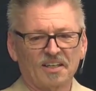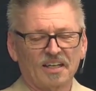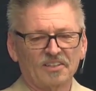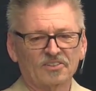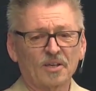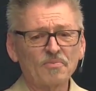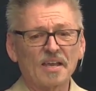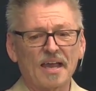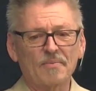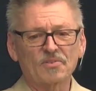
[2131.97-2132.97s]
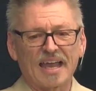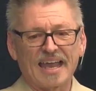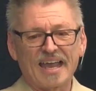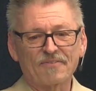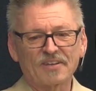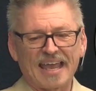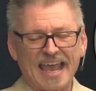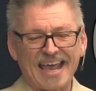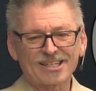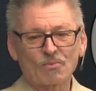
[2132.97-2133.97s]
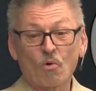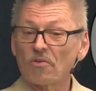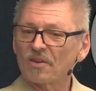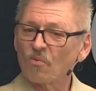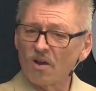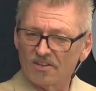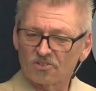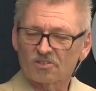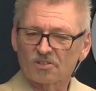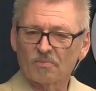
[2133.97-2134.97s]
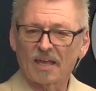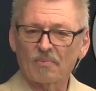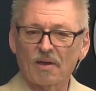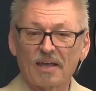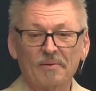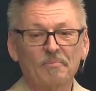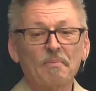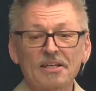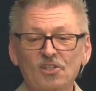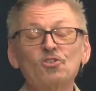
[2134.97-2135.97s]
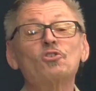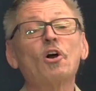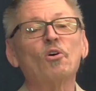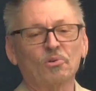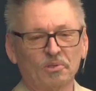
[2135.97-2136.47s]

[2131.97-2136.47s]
Sometimes I have to ask more than once to make my message known.